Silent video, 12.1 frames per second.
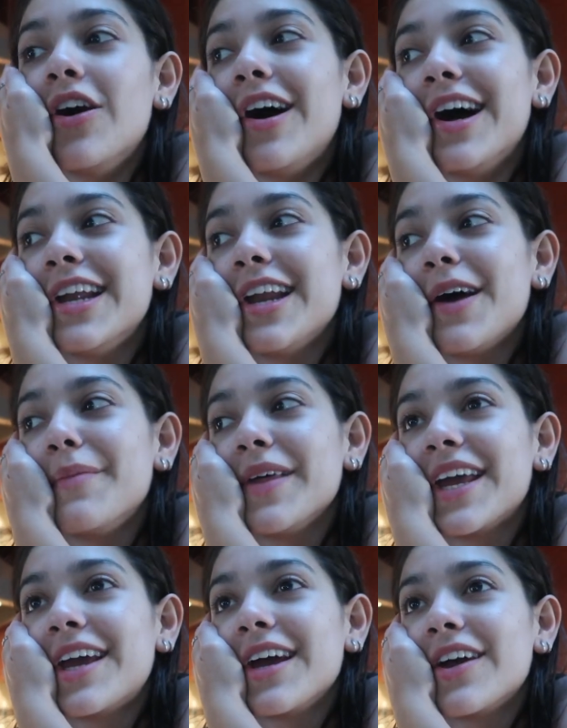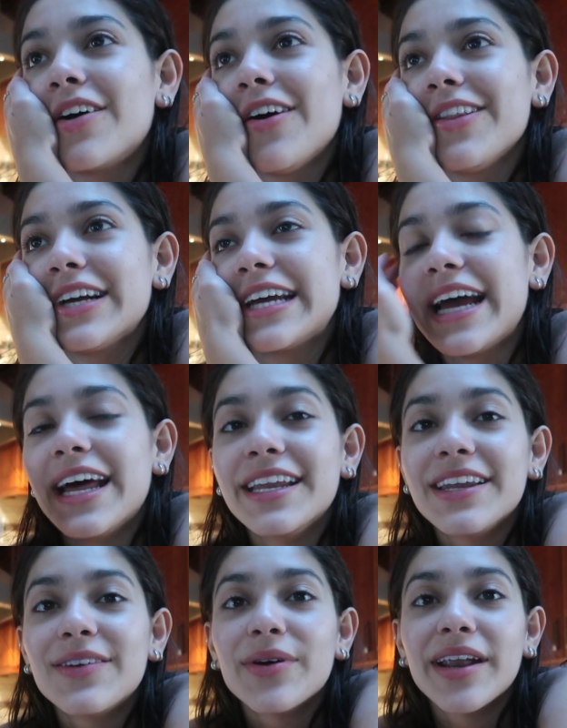hot. I'm like got
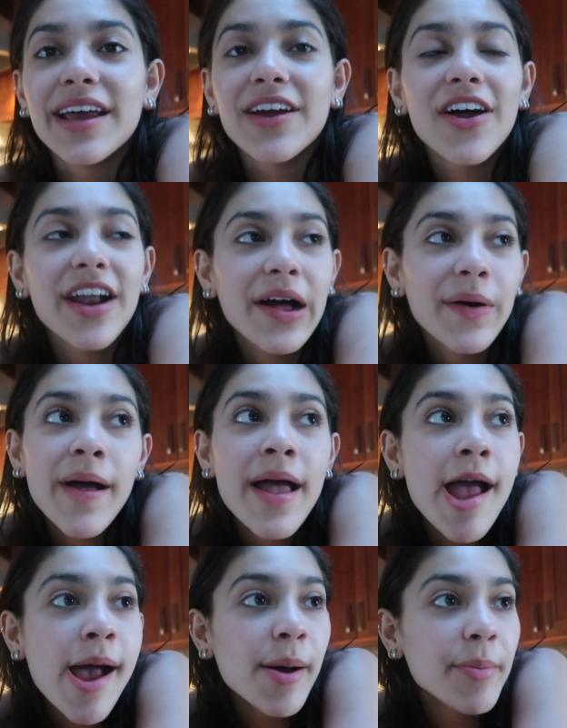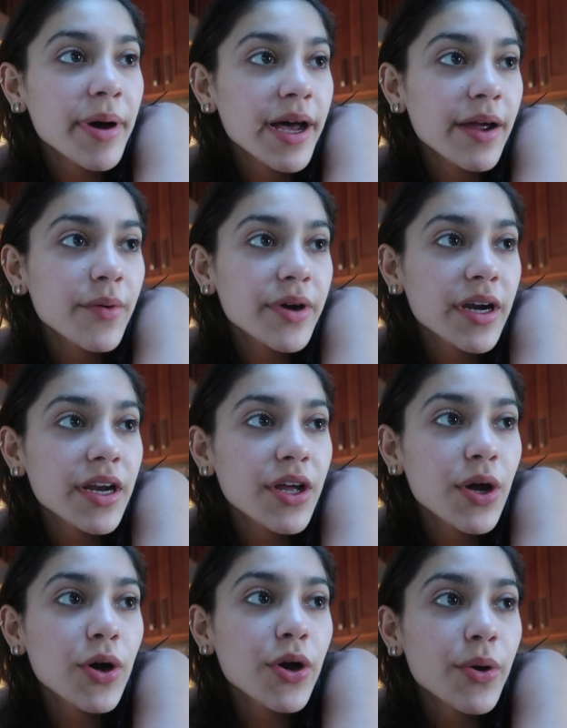lightheaded when I got out. But we're gonna
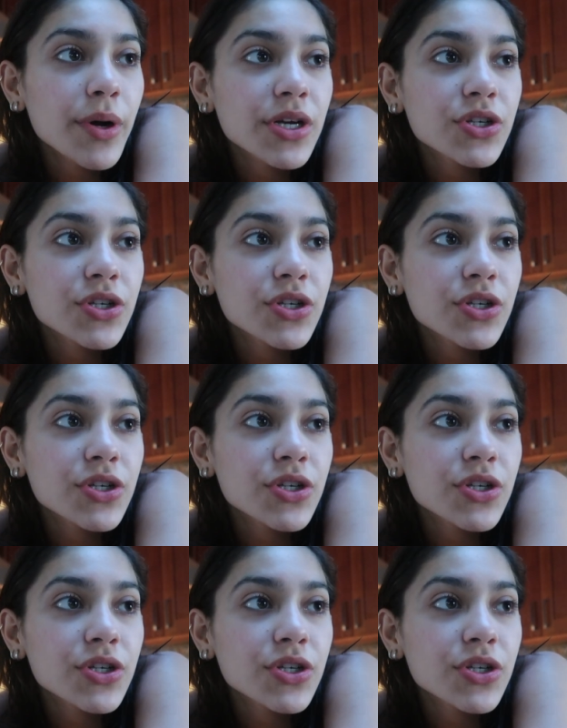go